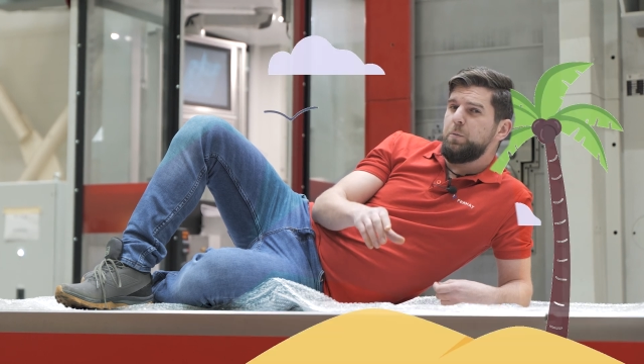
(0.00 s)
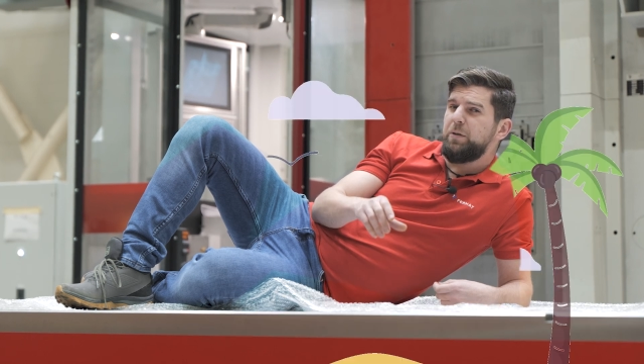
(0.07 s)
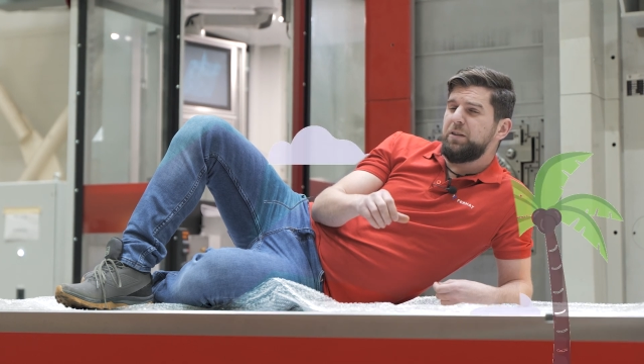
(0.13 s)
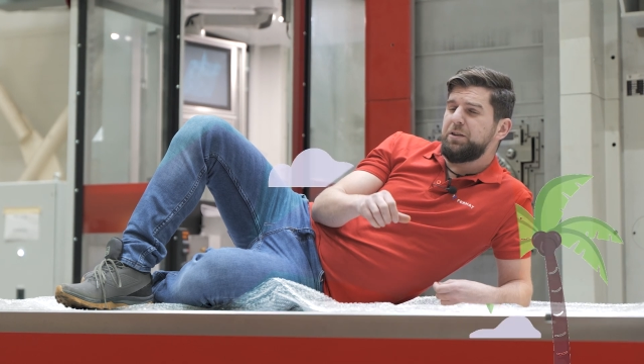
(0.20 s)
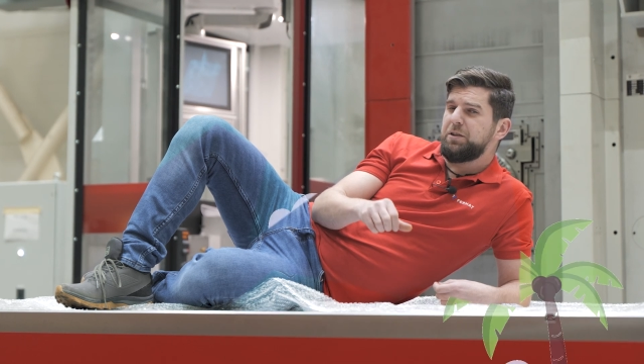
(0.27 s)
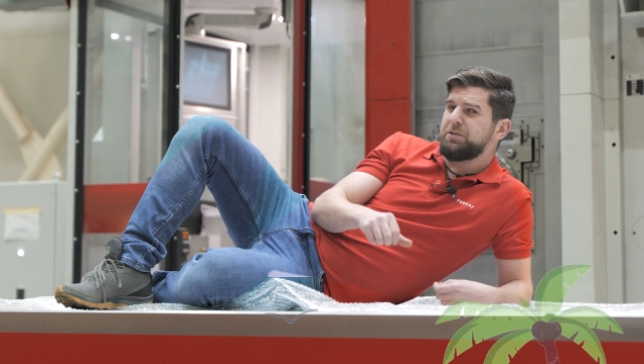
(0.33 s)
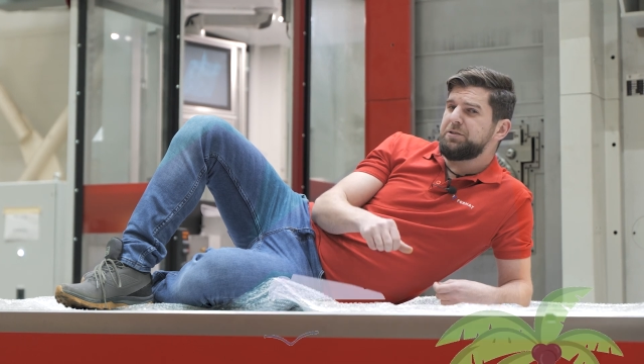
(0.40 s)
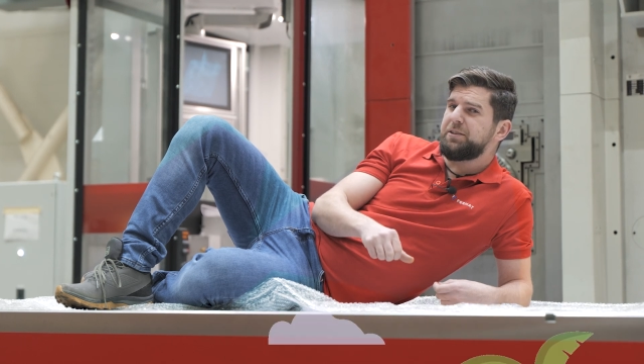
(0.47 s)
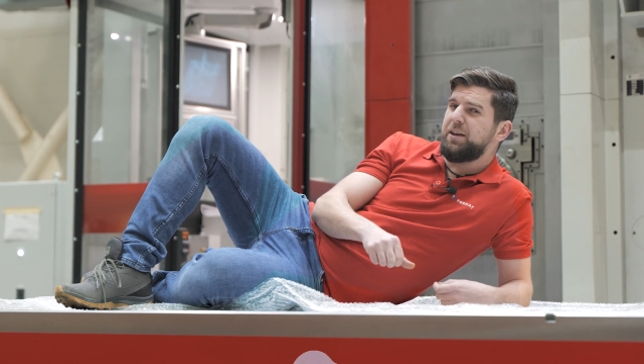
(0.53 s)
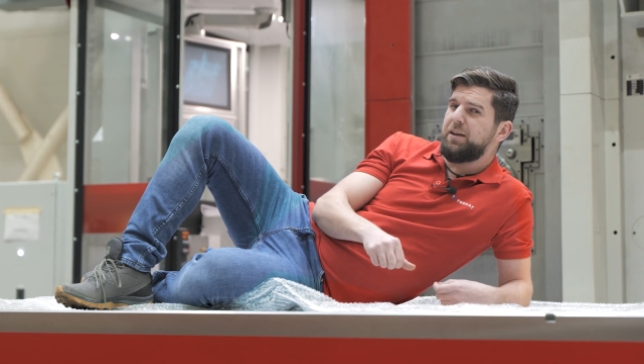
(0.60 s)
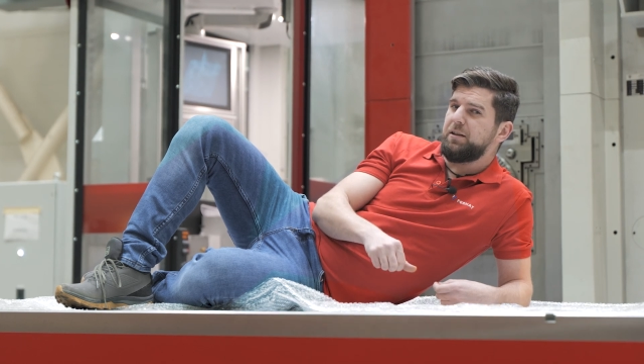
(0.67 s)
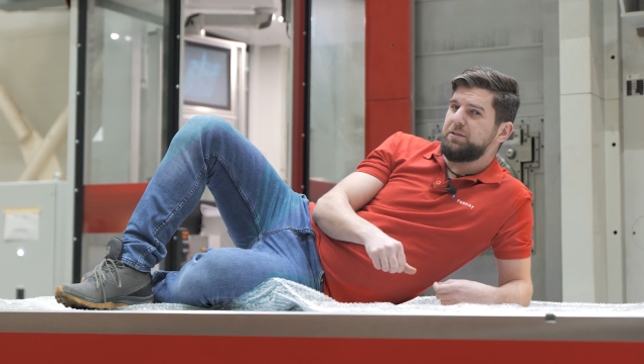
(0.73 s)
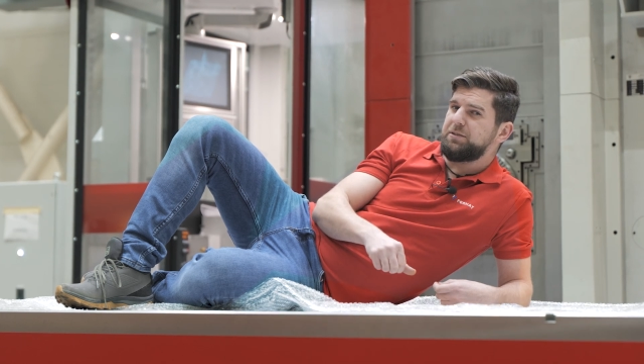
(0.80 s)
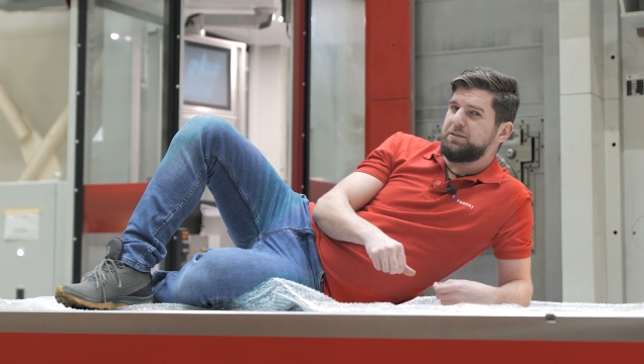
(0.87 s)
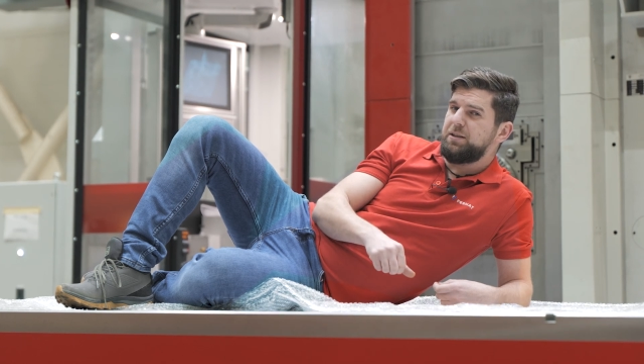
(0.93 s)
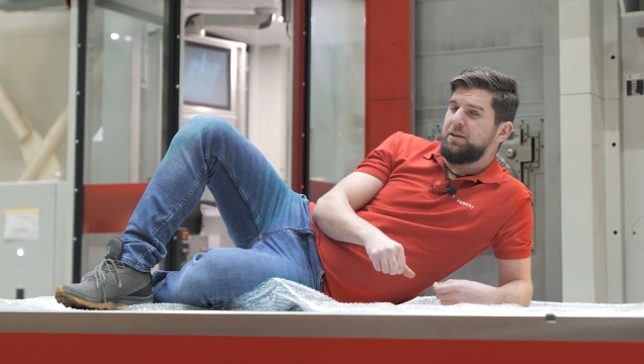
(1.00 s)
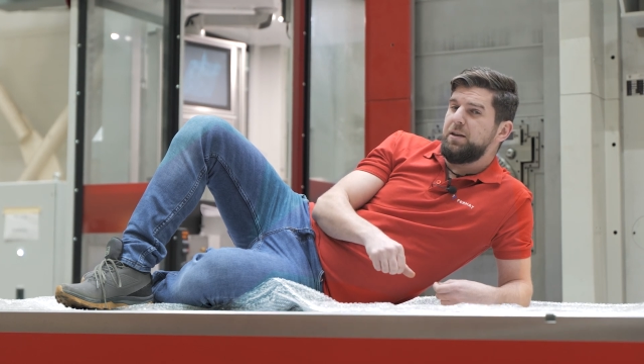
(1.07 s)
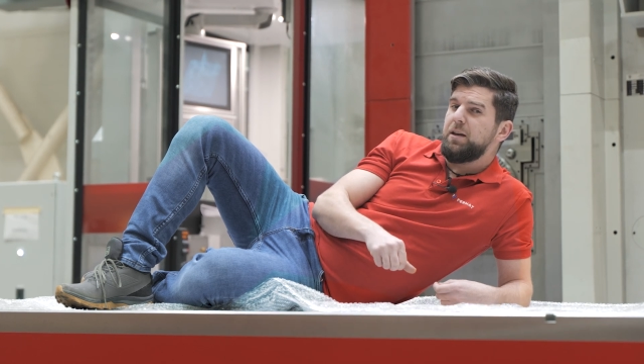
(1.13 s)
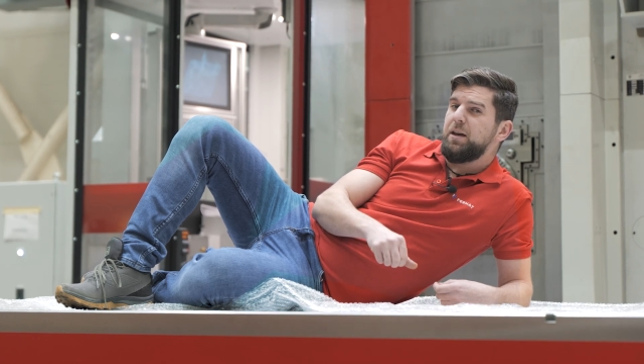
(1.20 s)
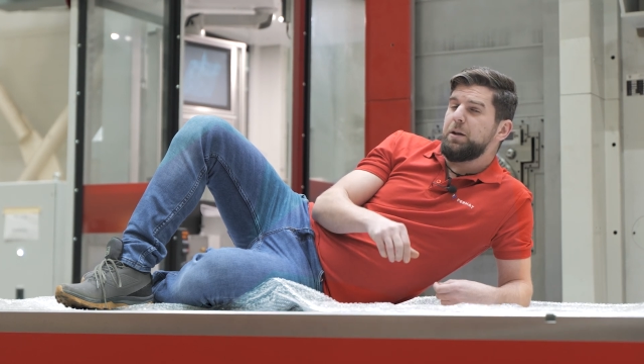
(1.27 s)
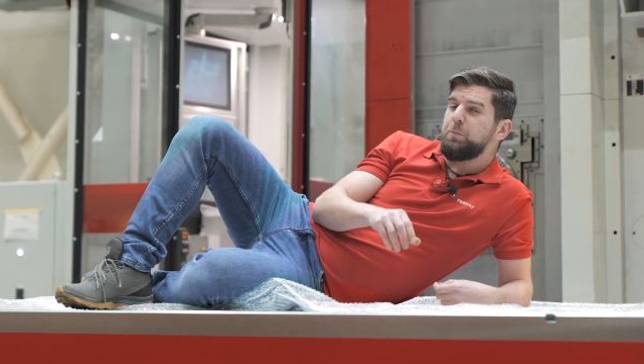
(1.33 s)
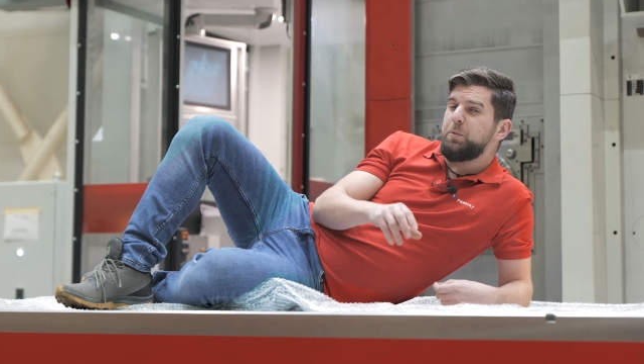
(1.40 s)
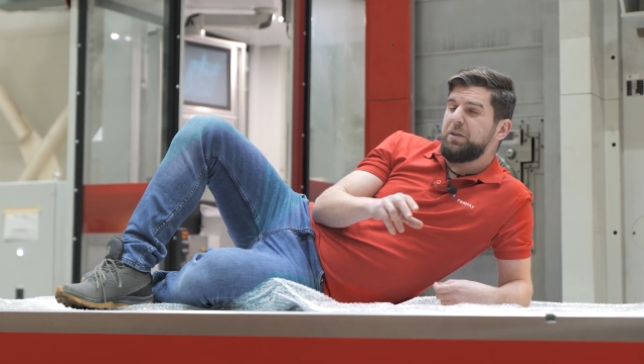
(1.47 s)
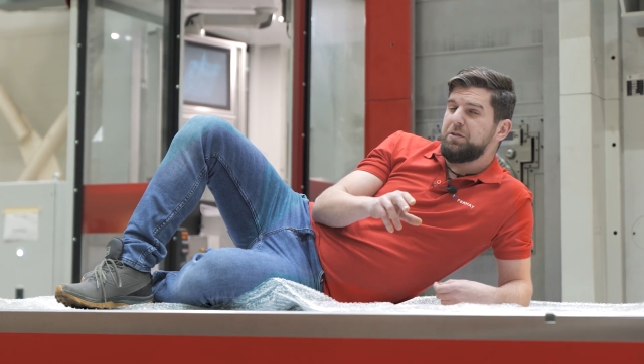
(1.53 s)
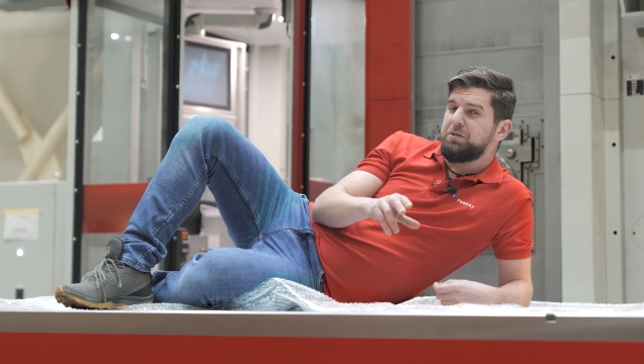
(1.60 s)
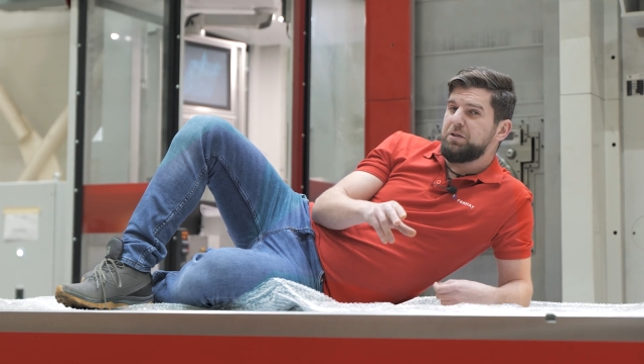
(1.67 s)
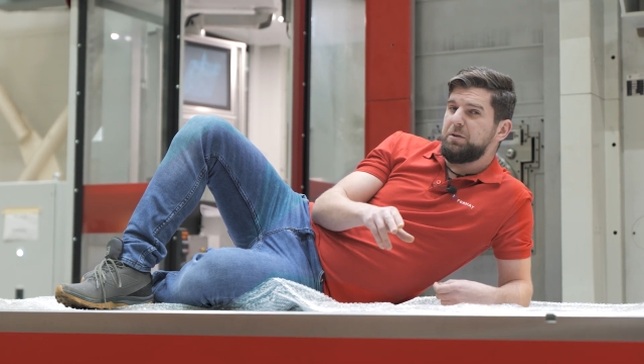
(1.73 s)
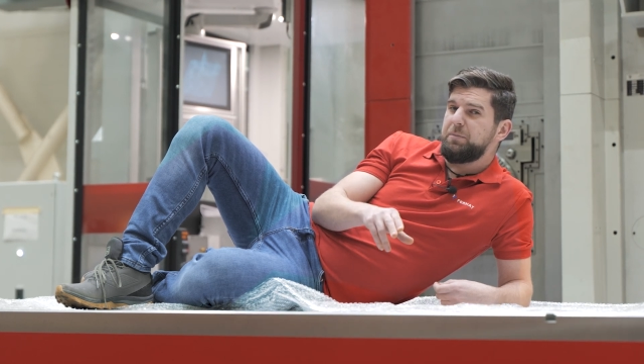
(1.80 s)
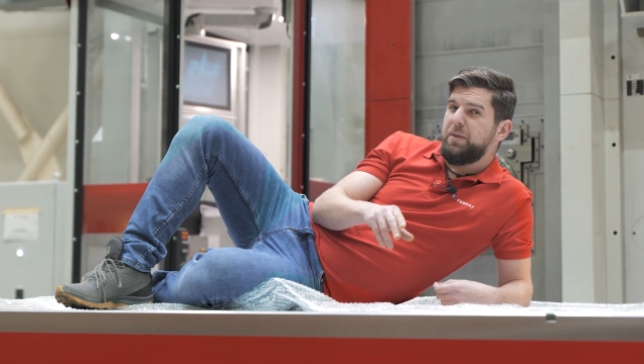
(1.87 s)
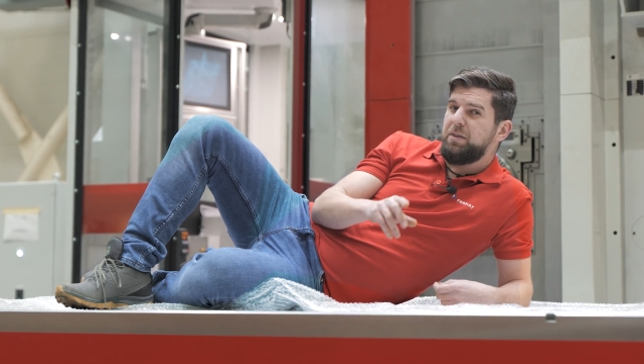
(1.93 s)
with linear scales, and we
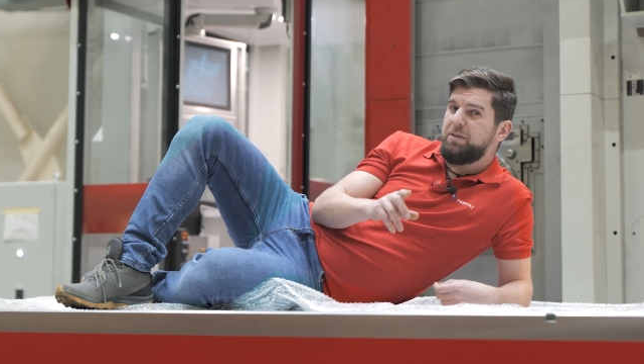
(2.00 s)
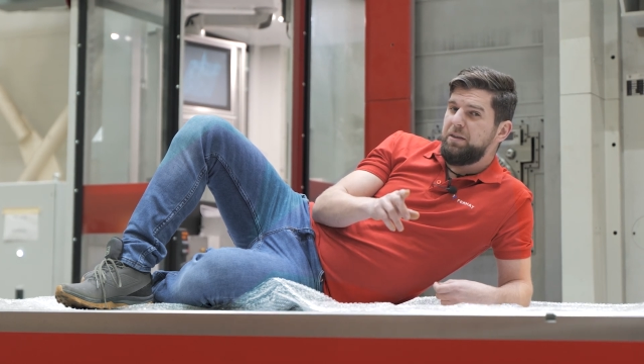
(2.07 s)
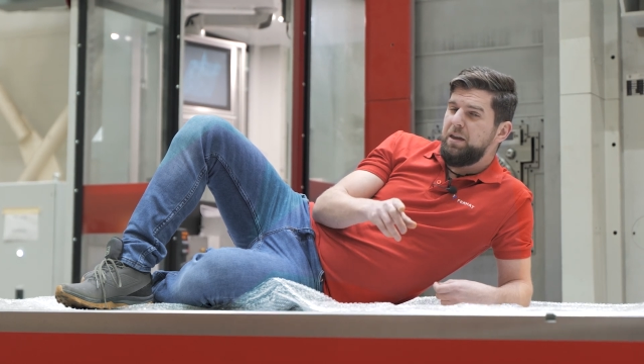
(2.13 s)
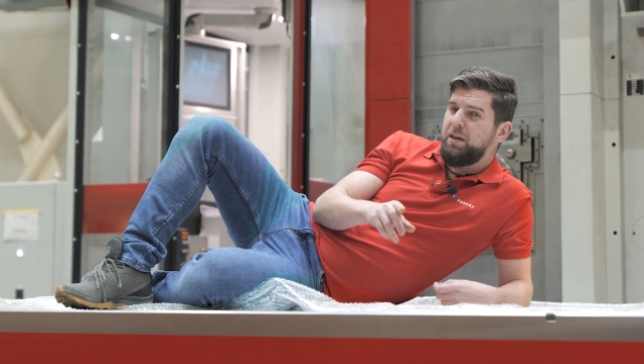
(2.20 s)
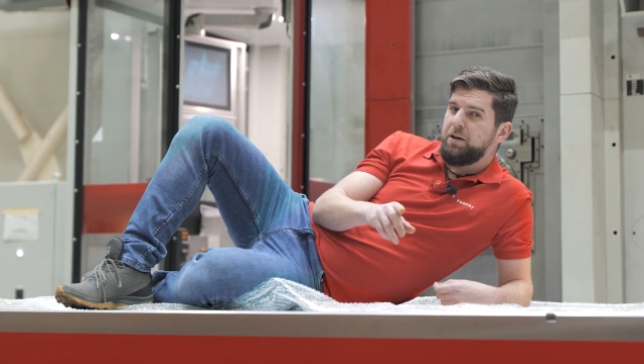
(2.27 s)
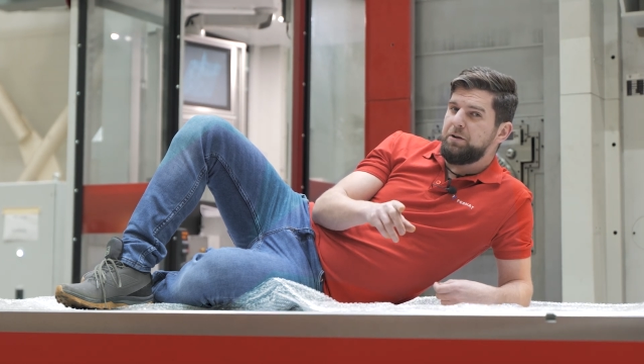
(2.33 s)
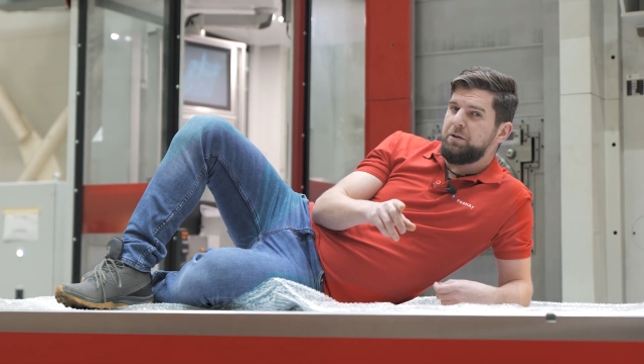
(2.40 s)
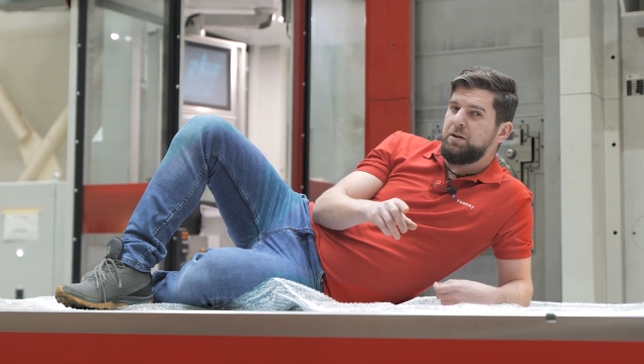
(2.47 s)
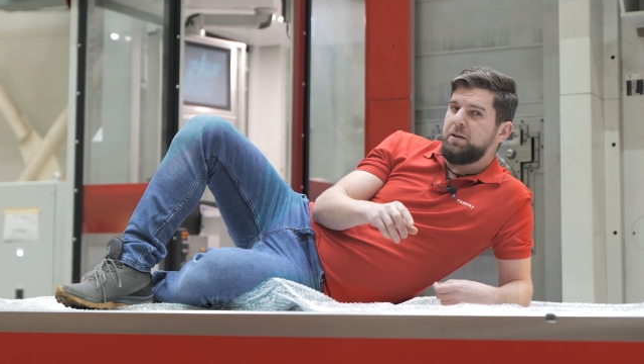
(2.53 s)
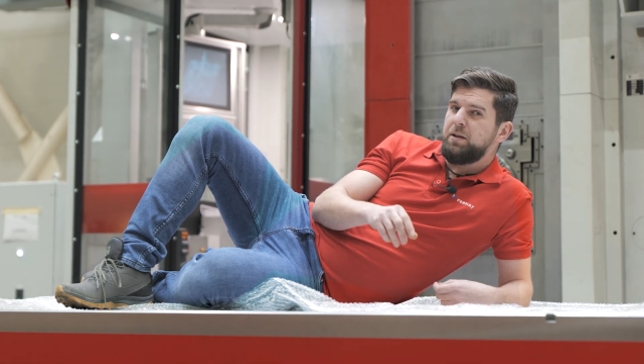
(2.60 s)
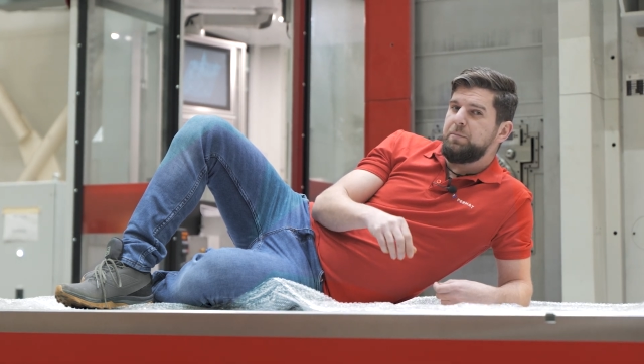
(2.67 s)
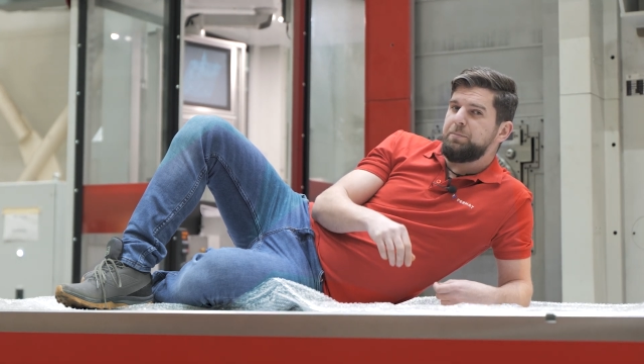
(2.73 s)
determine their